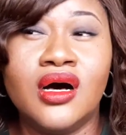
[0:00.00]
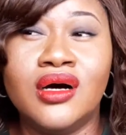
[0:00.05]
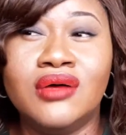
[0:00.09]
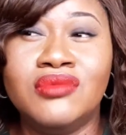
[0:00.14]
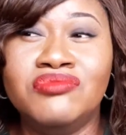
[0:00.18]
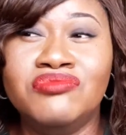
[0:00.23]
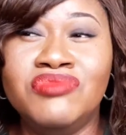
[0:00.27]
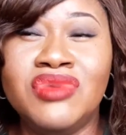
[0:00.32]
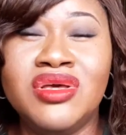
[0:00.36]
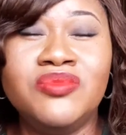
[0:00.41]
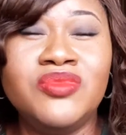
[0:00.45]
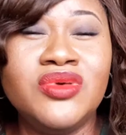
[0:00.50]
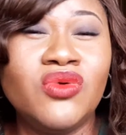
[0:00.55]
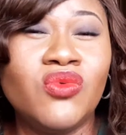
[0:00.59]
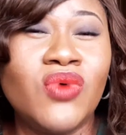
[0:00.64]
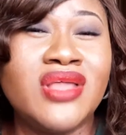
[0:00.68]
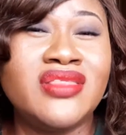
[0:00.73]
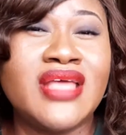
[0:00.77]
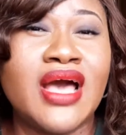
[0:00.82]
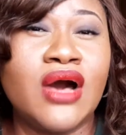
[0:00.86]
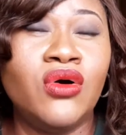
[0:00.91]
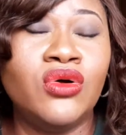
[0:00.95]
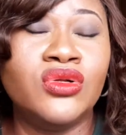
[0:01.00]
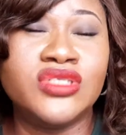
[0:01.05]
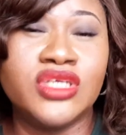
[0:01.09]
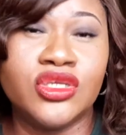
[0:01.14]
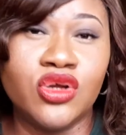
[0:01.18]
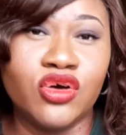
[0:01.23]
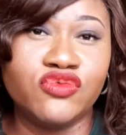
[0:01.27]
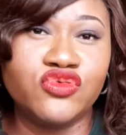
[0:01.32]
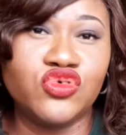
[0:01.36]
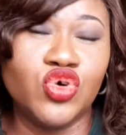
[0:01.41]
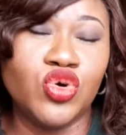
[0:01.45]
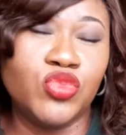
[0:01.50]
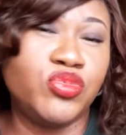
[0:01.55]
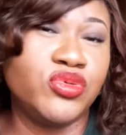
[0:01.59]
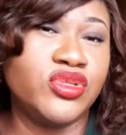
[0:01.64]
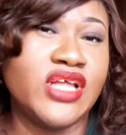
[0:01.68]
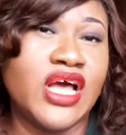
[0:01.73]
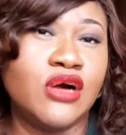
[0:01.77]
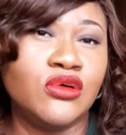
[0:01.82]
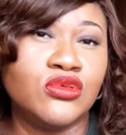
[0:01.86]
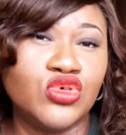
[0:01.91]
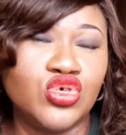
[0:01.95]
maybe when they're old enough to open
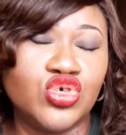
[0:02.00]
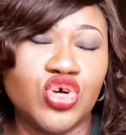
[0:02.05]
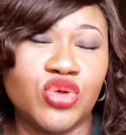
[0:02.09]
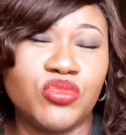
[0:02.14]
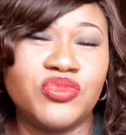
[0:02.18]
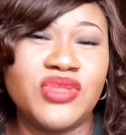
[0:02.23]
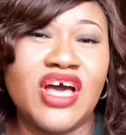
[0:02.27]
their own shop.